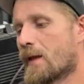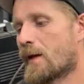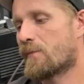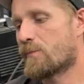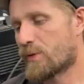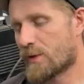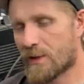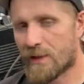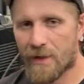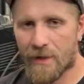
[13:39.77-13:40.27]

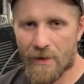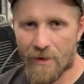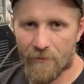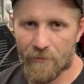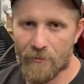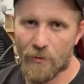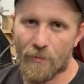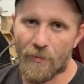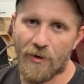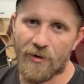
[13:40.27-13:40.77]
put it in
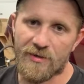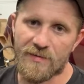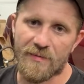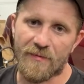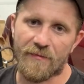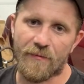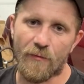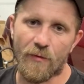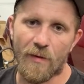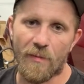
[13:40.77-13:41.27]
anti-roll bars
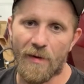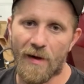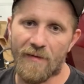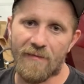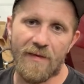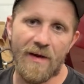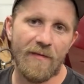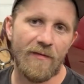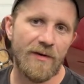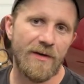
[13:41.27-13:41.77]
before, but I've
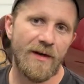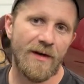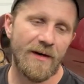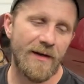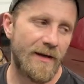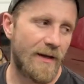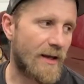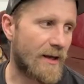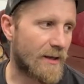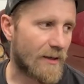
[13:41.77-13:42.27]
never done
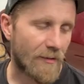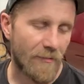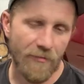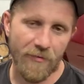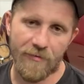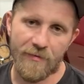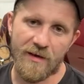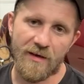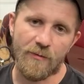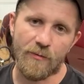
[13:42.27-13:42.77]
it in a
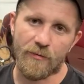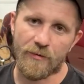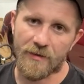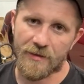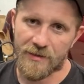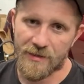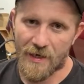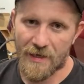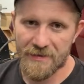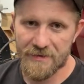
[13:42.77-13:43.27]
3/4
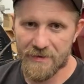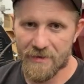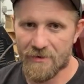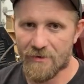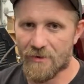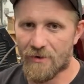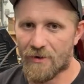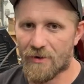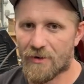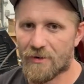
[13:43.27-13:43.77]
chassis
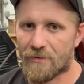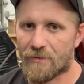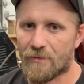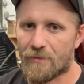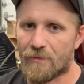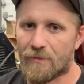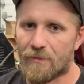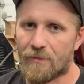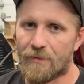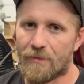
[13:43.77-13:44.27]
car
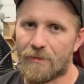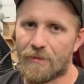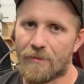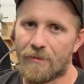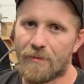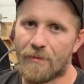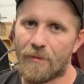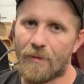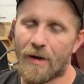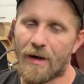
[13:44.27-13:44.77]

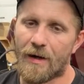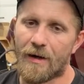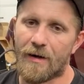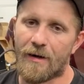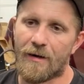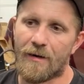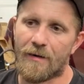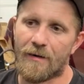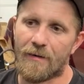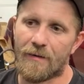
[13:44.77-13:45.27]

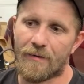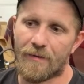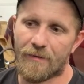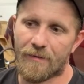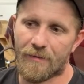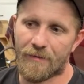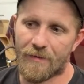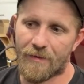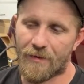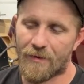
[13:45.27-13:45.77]
where,
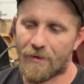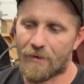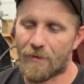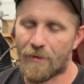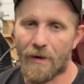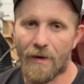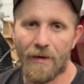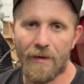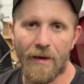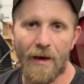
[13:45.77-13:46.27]
you know,
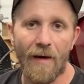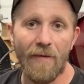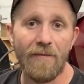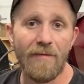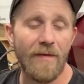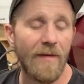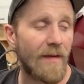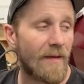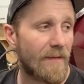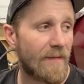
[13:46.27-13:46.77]

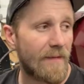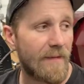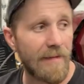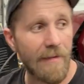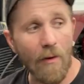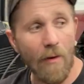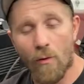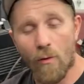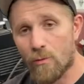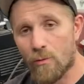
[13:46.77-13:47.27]

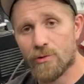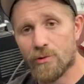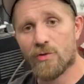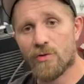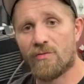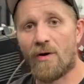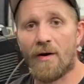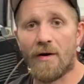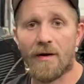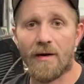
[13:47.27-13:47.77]
the whole
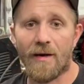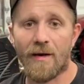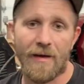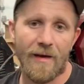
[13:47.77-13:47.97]
trunk